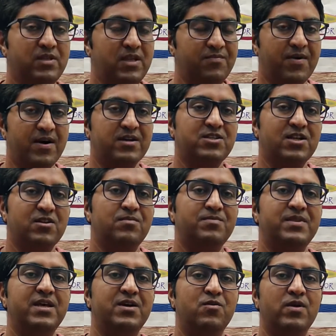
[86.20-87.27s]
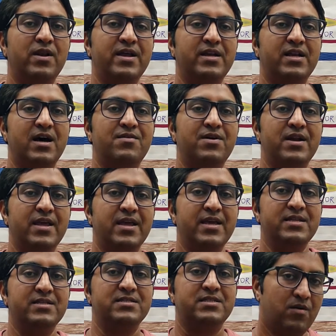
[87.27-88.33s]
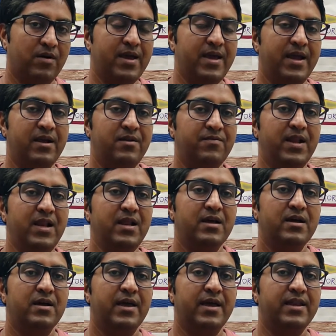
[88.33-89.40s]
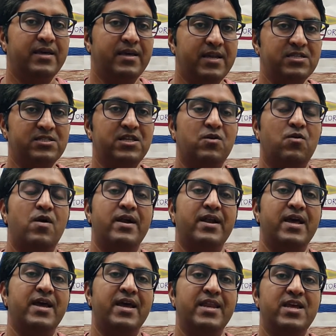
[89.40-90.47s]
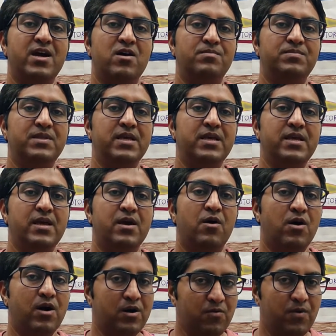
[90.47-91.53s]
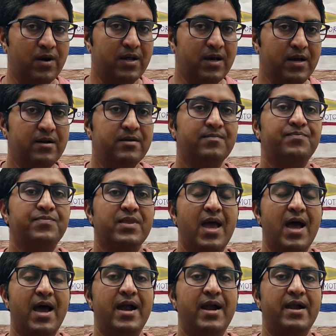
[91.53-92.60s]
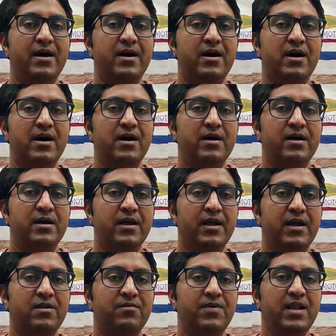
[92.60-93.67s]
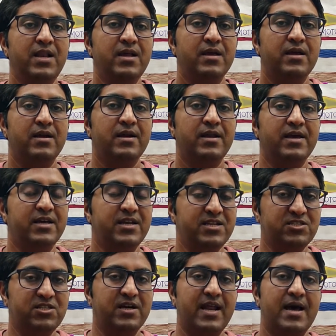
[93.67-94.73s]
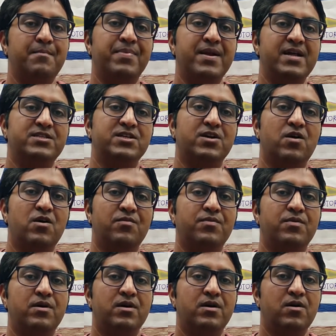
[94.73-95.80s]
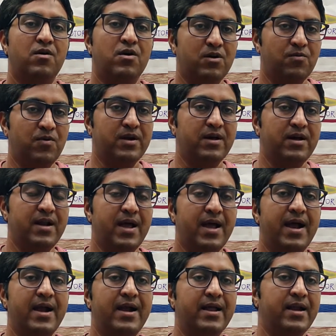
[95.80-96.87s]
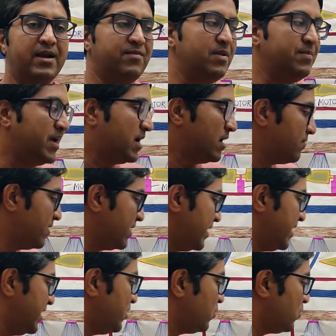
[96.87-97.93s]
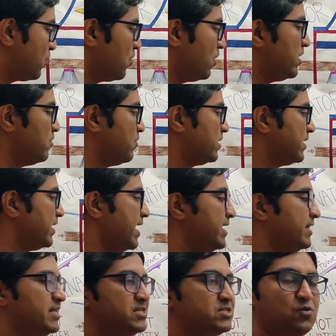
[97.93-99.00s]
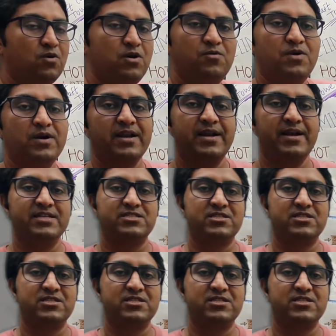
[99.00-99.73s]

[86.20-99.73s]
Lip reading: the function of the cooling tower is, okay, it will increase the contact area of the hot water and it will decrease the temperature of hot water and it will be converted into cold water, and this cold water, it is